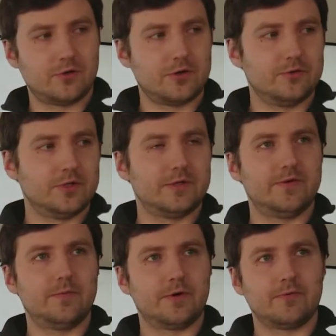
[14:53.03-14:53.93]

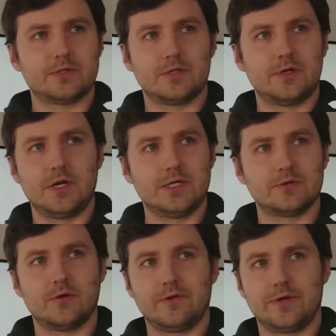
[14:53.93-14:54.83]
UnityWebRequest and
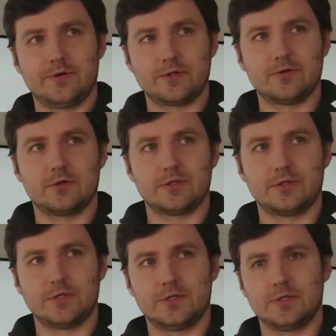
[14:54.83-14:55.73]
release all the
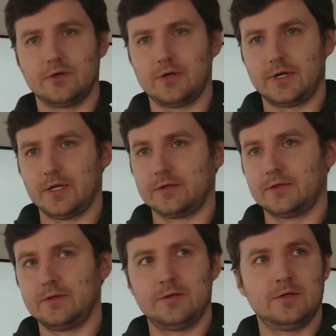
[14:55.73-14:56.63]
resources it
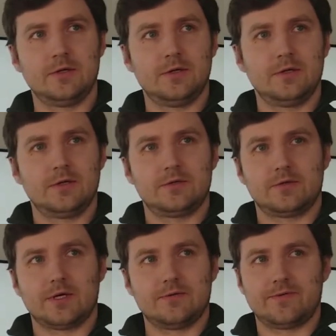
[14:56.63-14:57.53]
held.
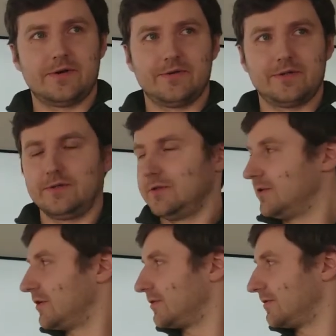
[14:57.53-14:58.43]
So kind of rather
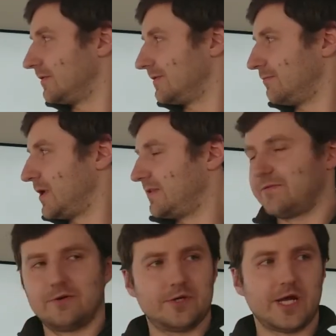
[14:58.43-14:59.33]
not to wait
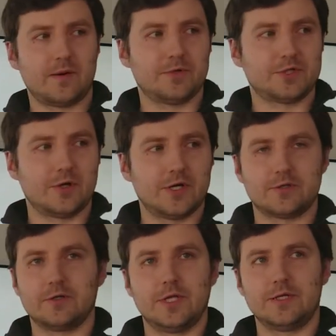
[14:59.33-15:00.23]
for a garbage
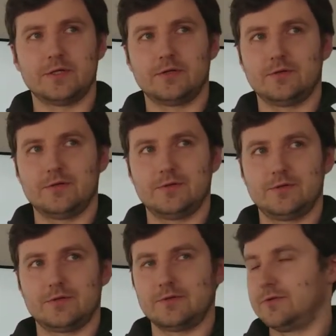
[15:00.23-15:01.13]
collector later
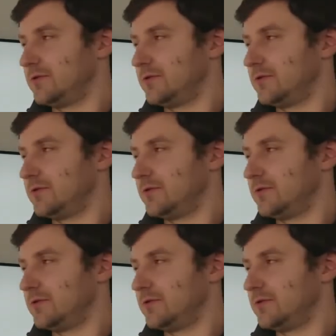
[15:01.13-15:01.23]
because you